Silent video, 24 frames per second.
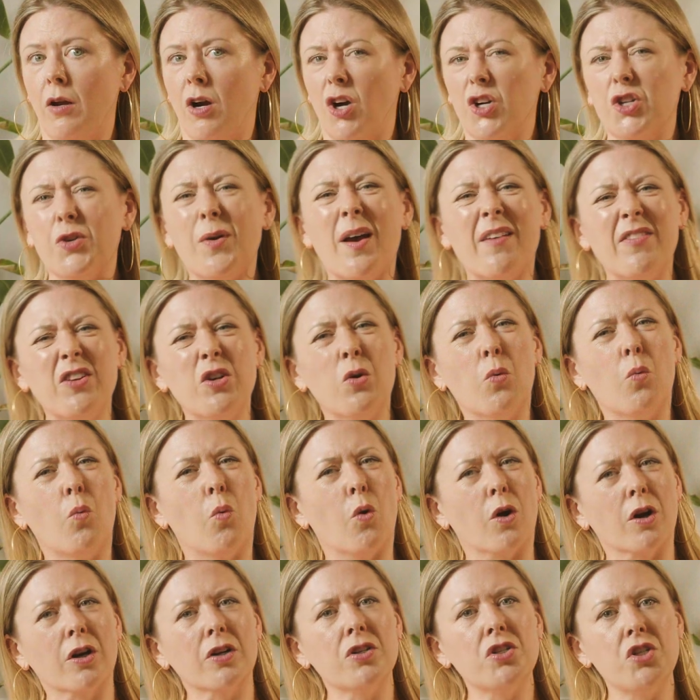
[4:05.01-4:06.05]
Are you having to
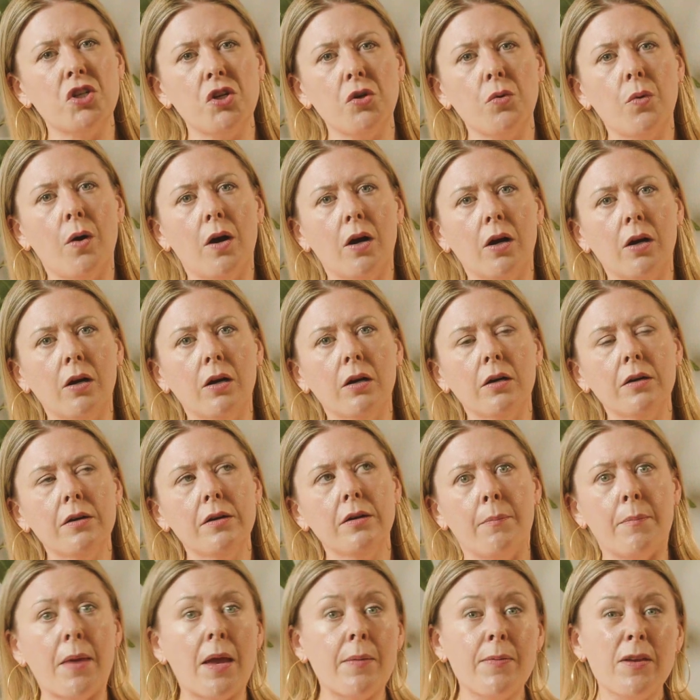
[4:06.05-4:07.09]
work too hard?
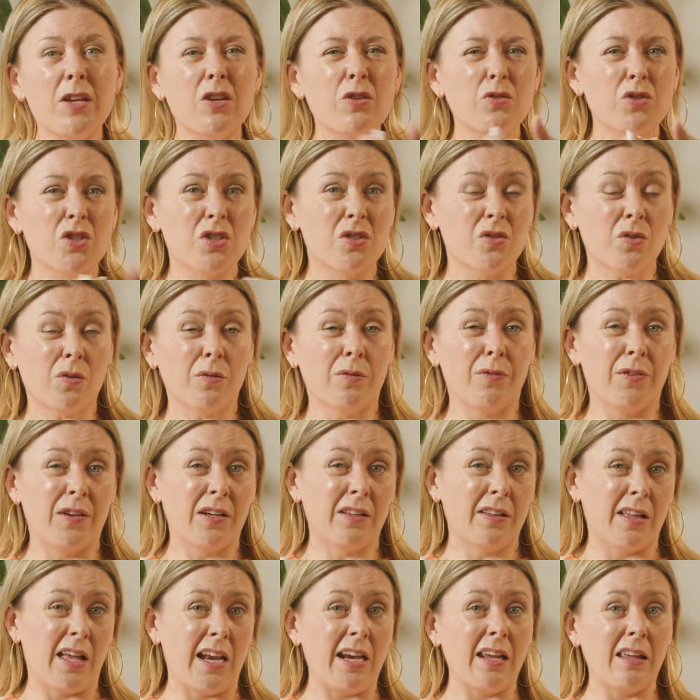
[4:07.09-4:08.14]
Maybe you just don't
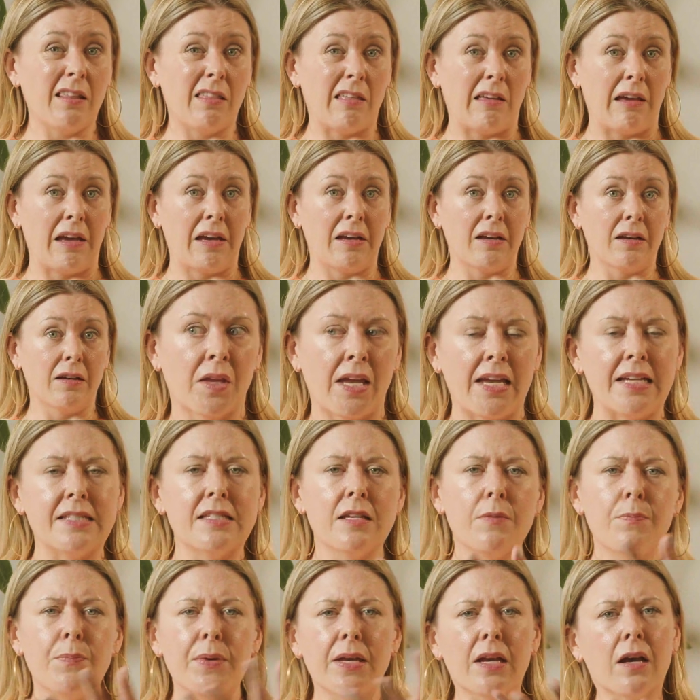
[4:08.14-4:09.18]
feel anything. Is
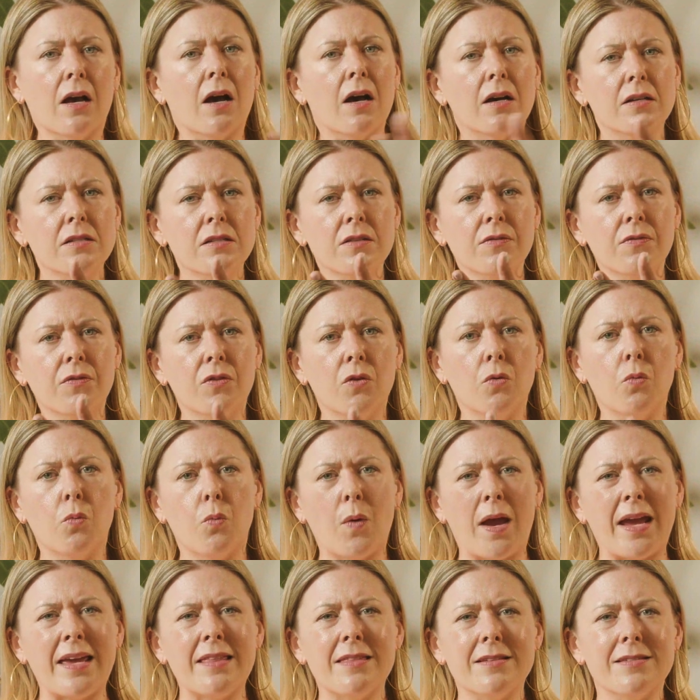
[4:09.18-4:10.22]
it because of the
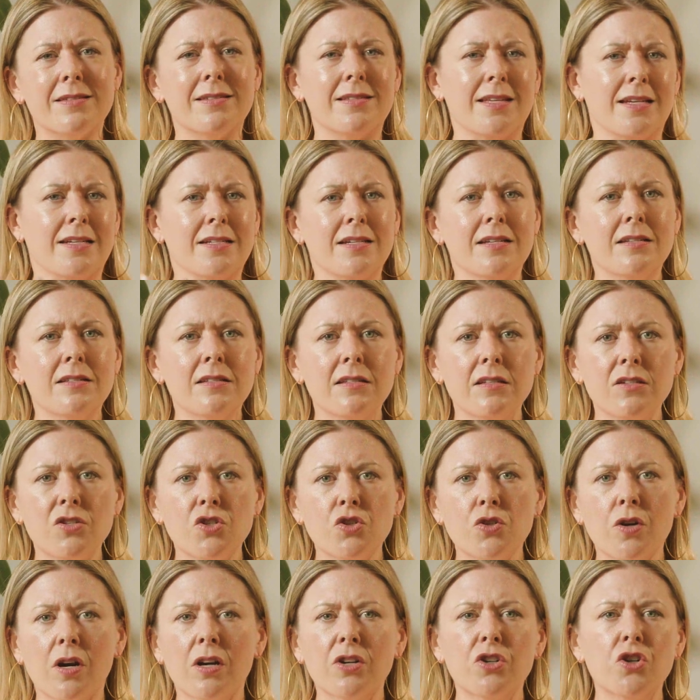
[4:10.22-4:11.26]
way the sentence is
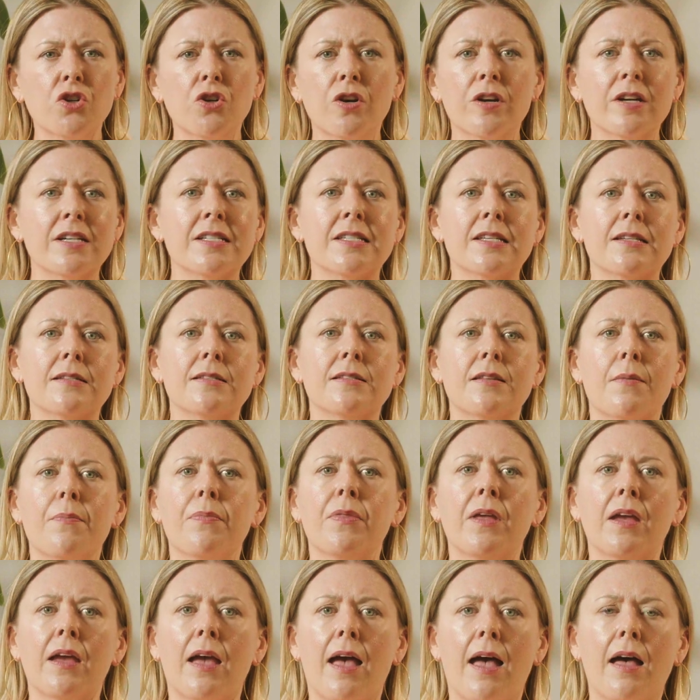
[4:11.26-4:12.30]
structured or is it
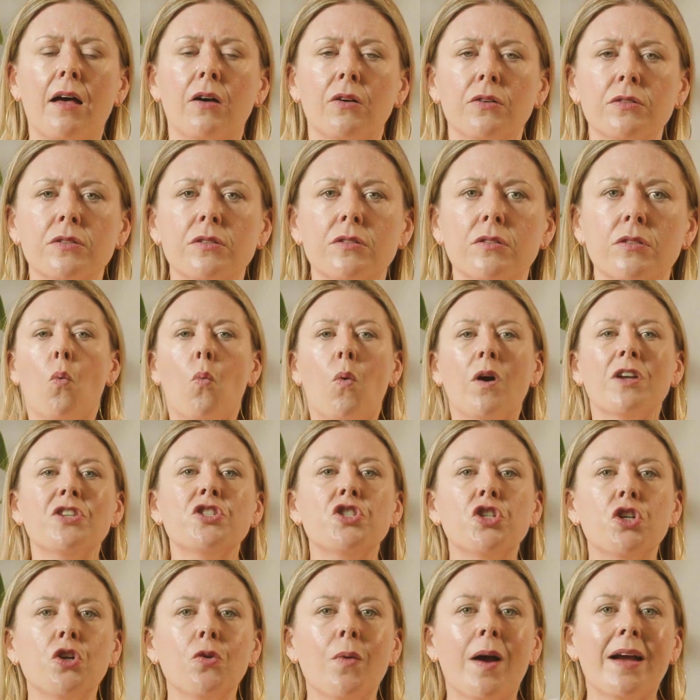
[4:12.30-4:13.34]
something else?
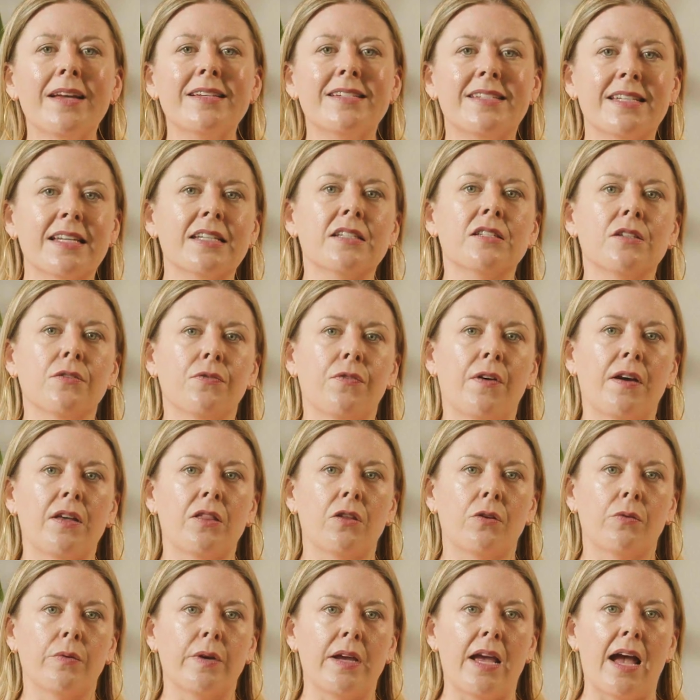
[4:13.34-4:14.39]
Once you identify
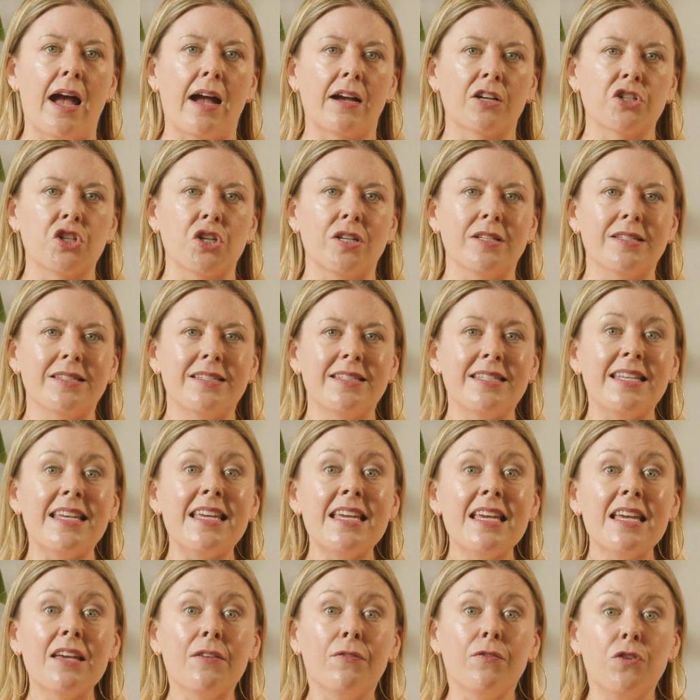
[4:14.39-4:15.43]
the reaction, see
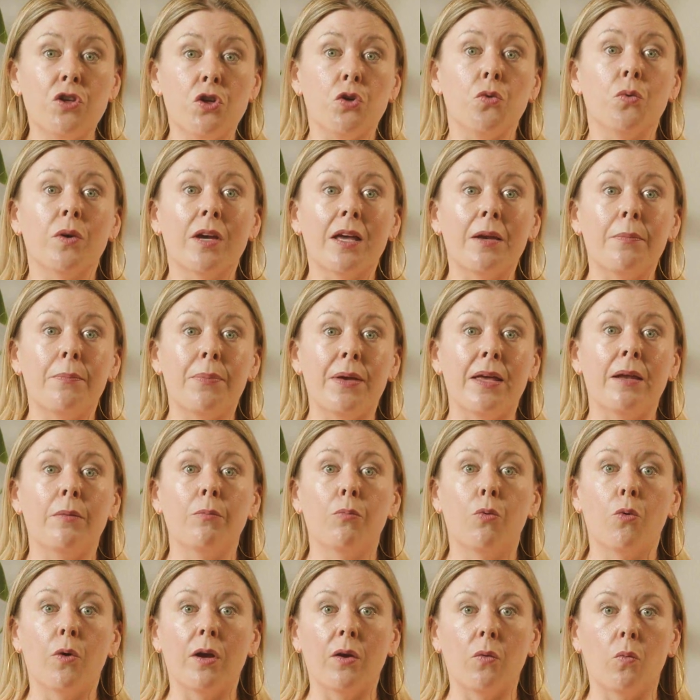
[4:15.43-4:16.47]
if you can
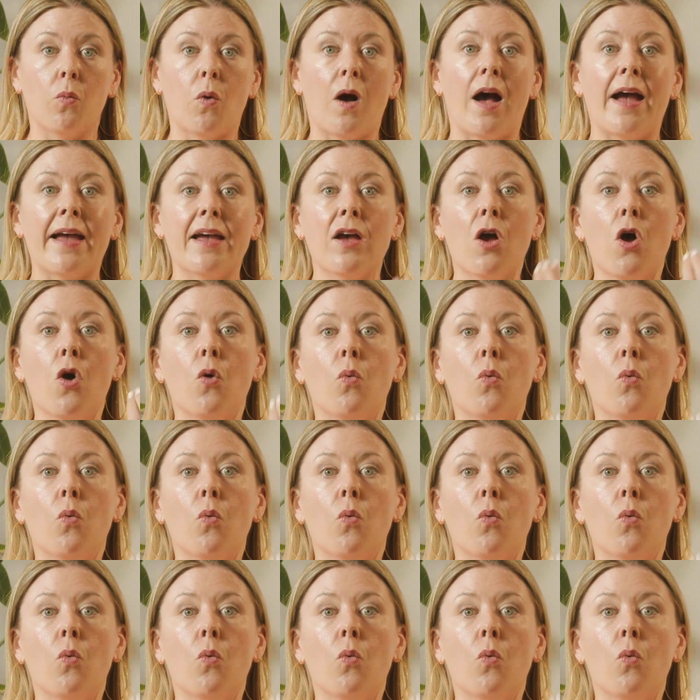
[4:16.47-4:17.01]
pinpoint why.